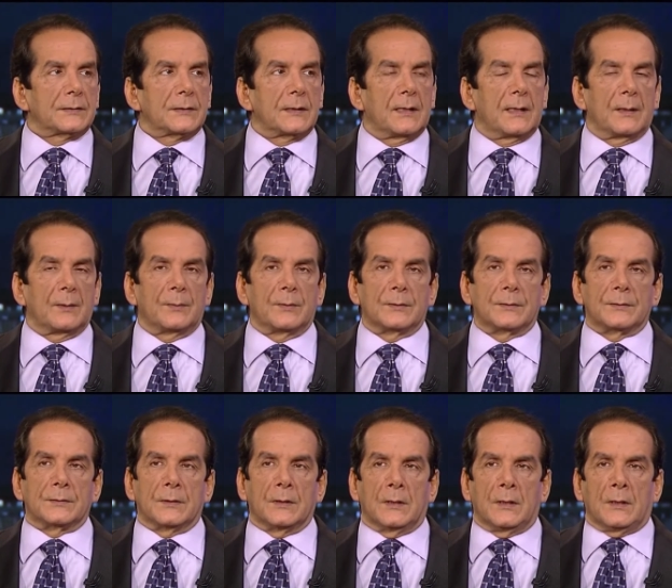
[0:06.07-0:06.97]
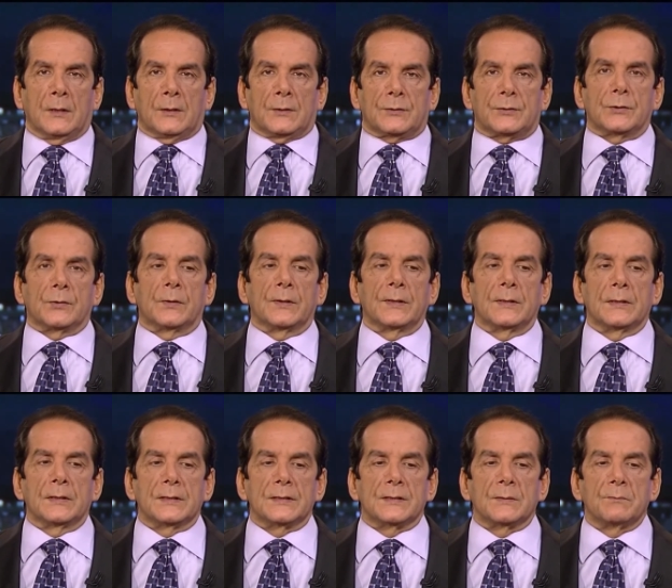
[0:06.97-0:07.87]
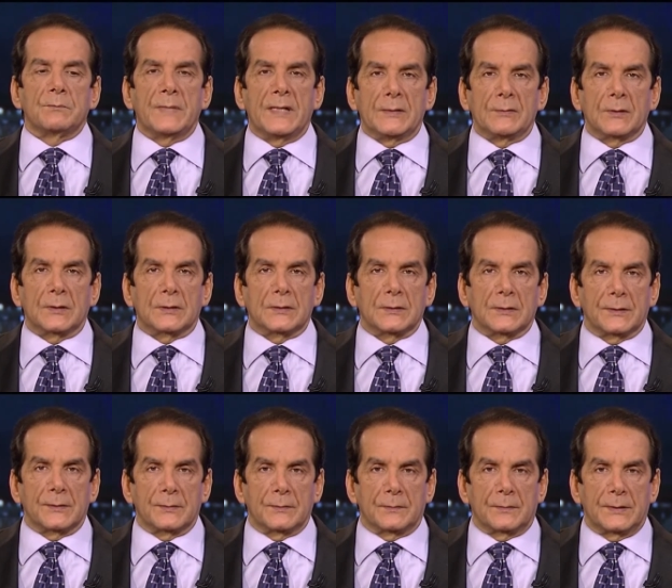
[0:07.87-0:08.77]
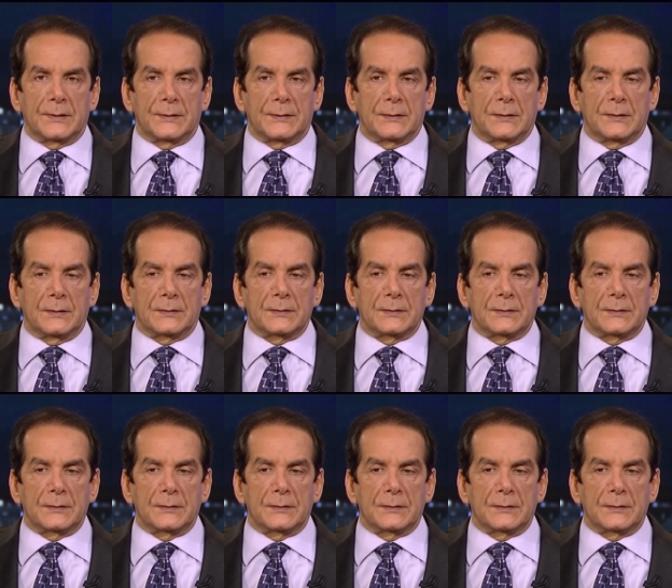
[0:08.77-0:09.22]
its neighbors. Jordan is a miracle in the region.